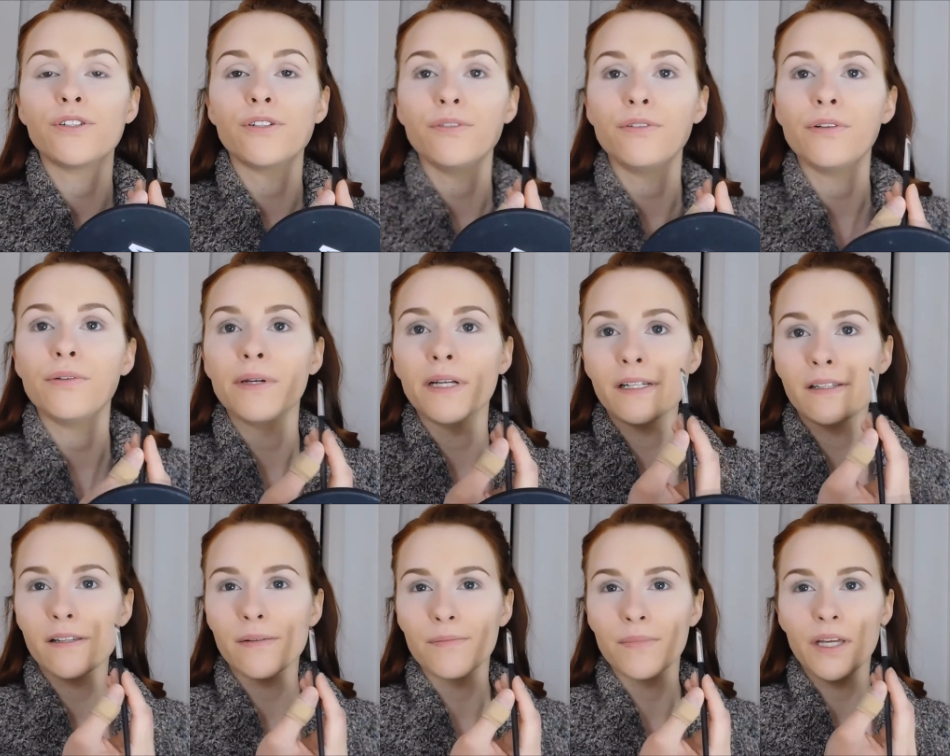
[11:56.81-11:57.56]
to
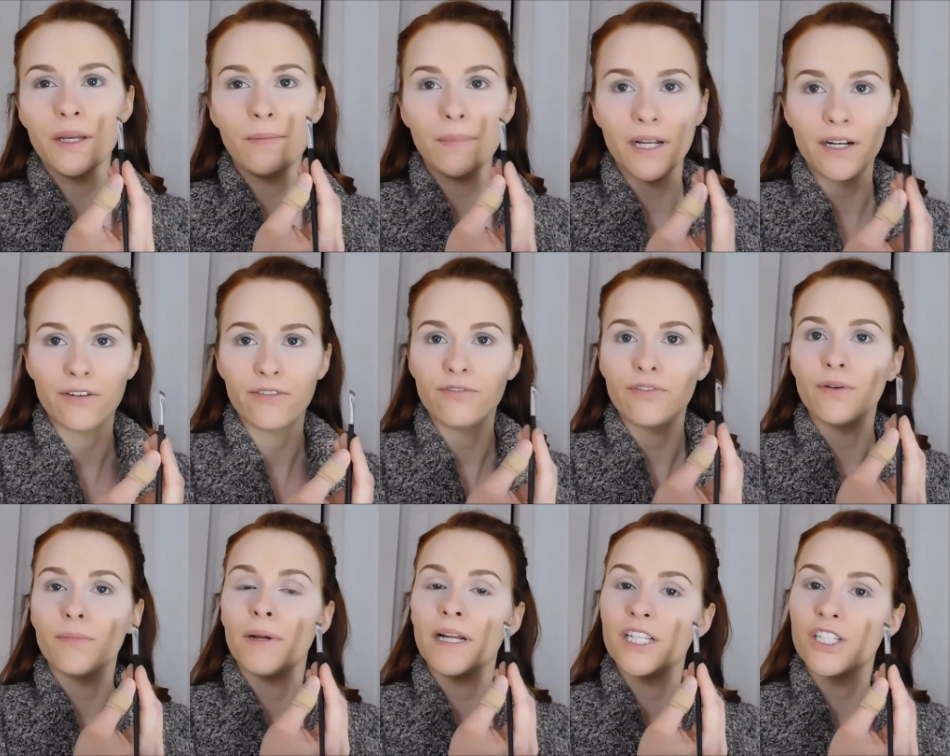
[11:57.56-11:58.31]
doing something better
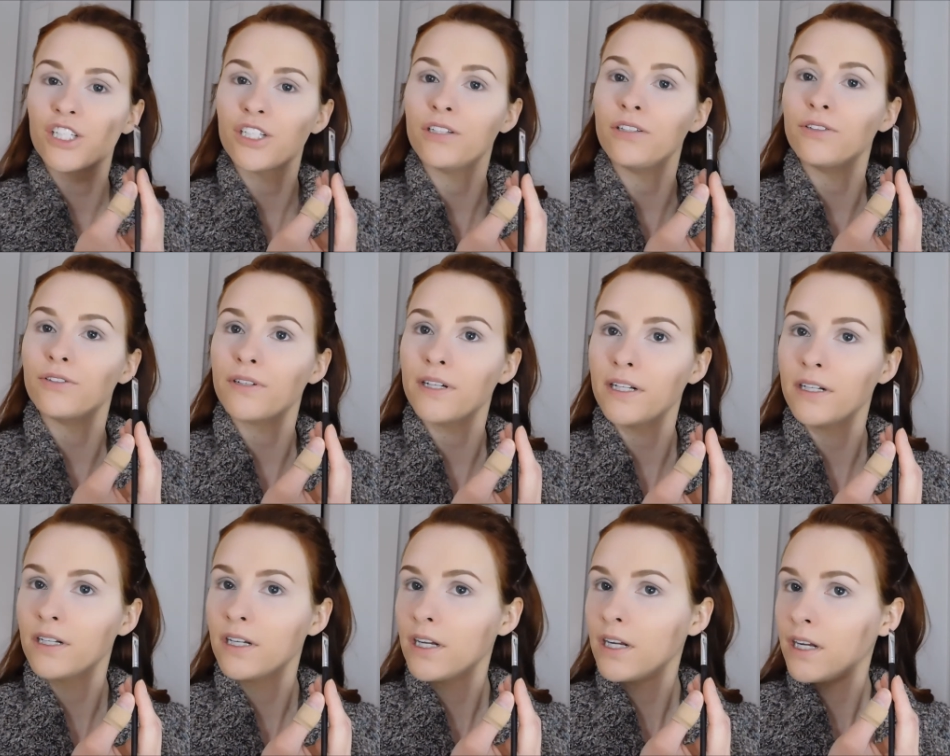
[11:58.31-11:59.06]
for my
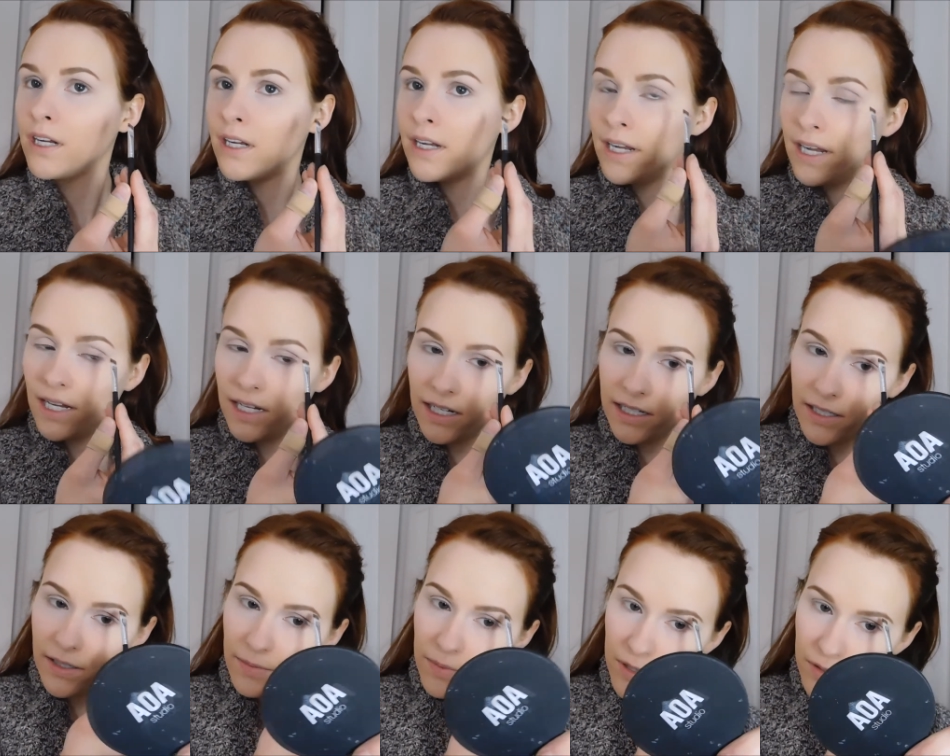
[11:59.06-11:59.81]
children
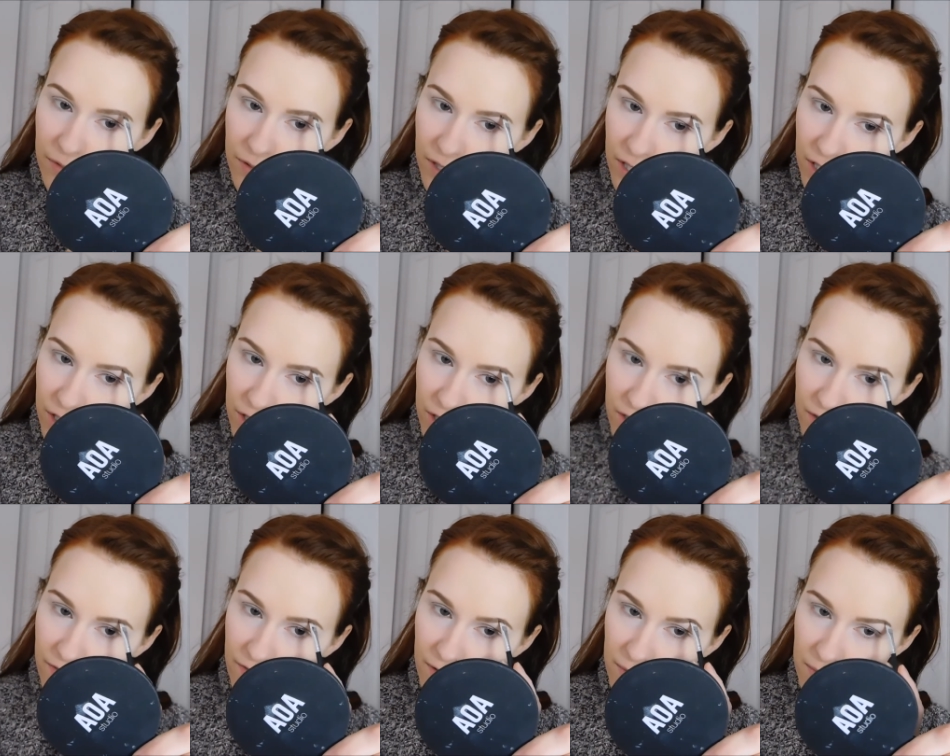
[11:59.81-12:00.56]
as opposed to
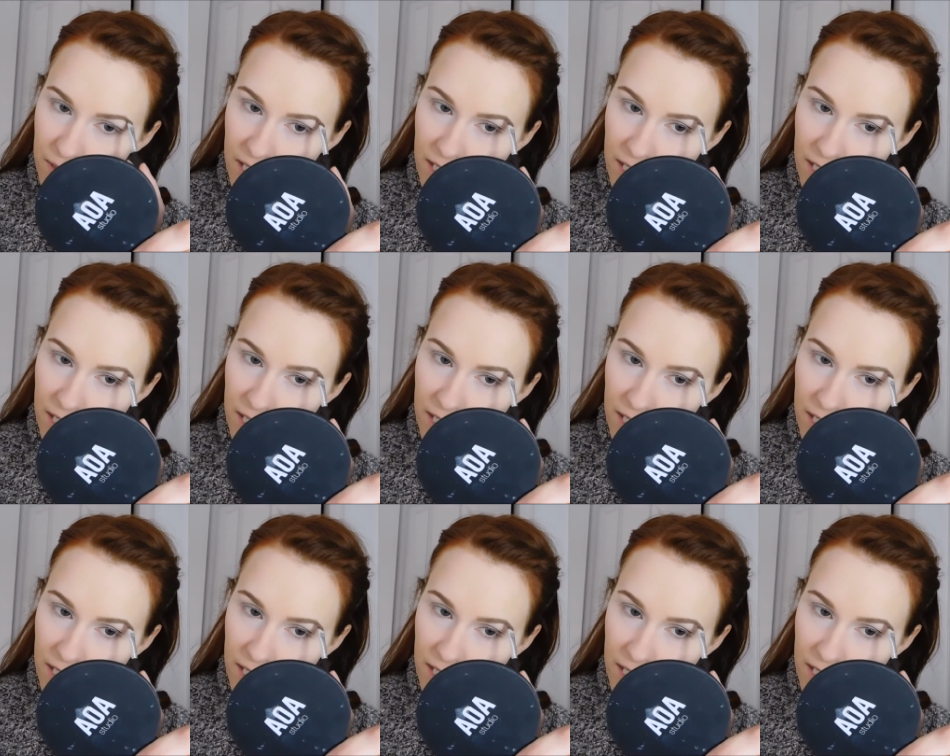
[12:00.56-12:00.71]
just for